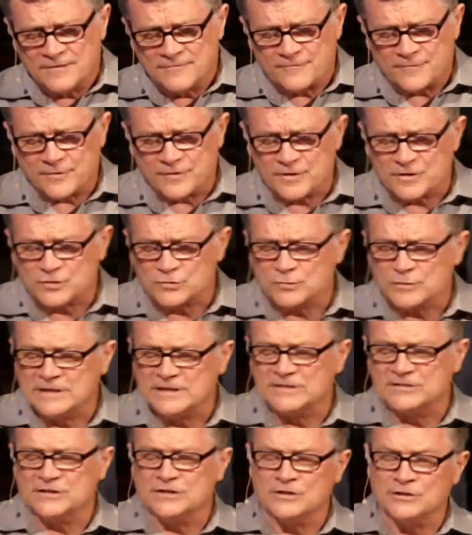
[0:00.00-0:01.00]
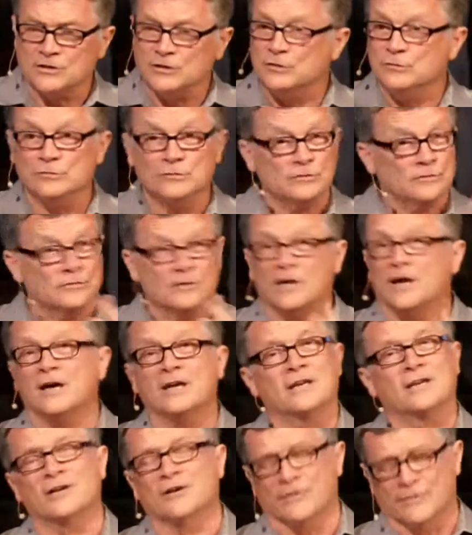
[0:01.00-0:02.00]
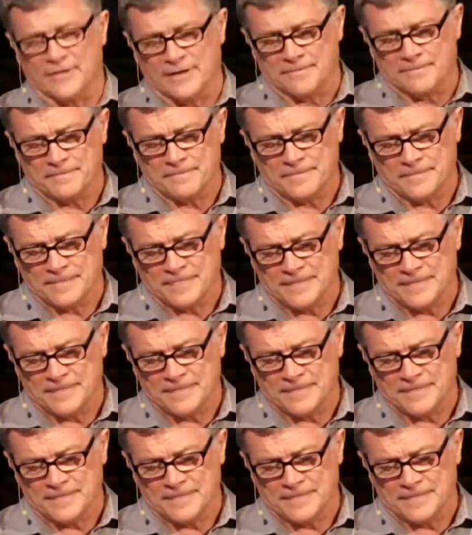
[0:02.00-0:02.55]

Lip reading: for this reason you do not hear them,